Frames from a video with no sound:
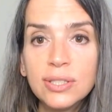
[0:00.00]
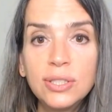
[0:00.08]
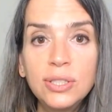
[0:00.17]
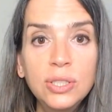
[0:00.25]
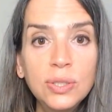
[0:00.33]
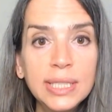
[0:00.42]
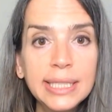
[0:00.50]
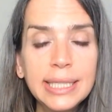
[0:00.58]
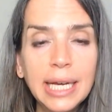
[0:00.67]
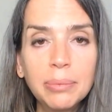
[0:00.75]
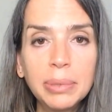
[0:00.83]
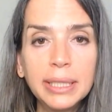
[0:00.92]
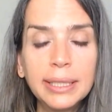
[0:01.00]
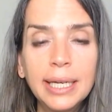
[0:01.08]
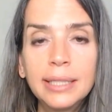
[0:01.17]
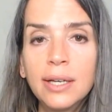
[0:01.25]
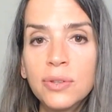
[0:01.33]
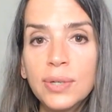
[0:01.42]
using tapping and
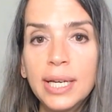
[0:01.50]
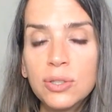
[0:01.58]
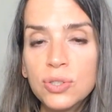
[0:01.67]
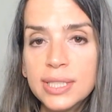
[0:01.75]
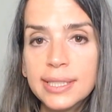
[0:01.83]
other energy